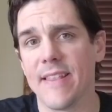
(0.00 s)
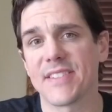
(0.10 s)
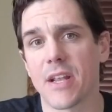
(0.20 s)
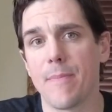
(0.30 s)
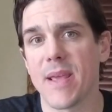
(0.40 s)

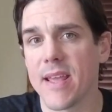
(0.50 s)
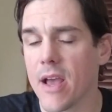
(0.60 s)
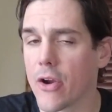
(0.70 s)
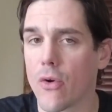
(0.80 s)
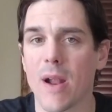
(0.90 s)
This could be
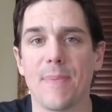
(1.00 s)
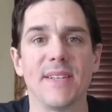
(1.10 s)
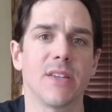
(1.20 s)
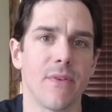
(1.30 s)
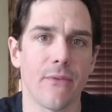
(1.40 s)
a great
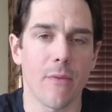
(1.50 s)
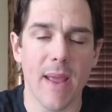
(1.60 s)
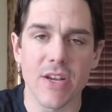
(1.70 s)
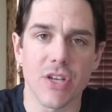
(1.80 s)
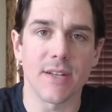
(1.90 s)
piece of
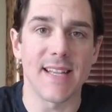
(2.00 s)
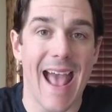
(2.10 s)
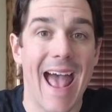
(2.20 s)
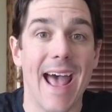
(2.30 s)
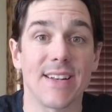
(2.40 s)
information
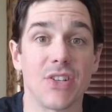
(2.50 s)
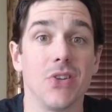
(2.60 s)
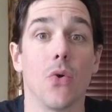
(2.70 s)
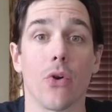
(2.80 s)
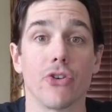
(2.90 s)
to add to
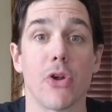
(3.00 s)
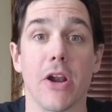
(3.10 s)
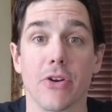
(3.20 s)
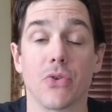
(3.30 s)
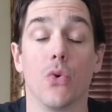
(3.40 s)
your
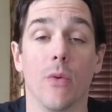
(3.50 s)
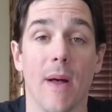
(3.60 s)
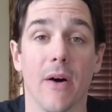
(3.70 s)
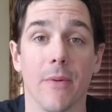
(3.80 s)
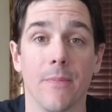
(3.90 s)
trader tool belt.